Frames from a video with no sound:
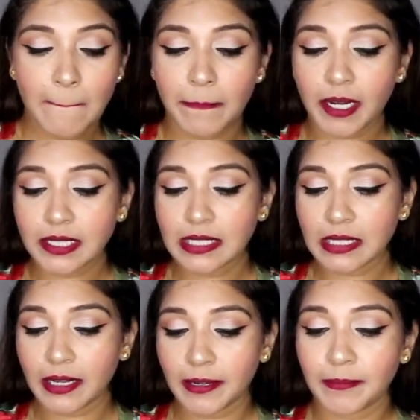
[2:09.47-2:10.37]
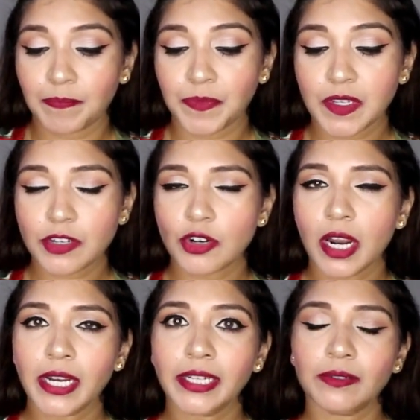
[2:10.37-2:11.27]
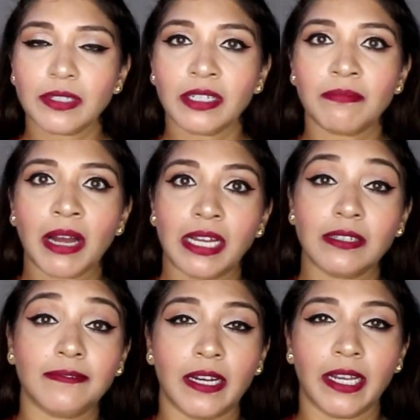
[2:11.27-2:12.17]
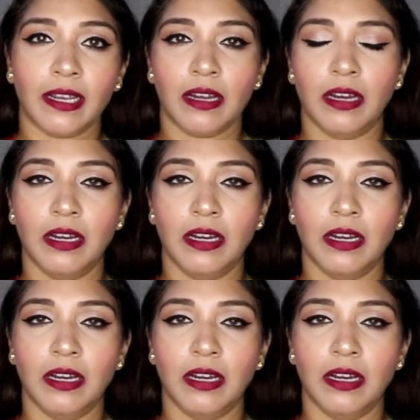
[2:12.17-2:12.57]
But try using a mattifying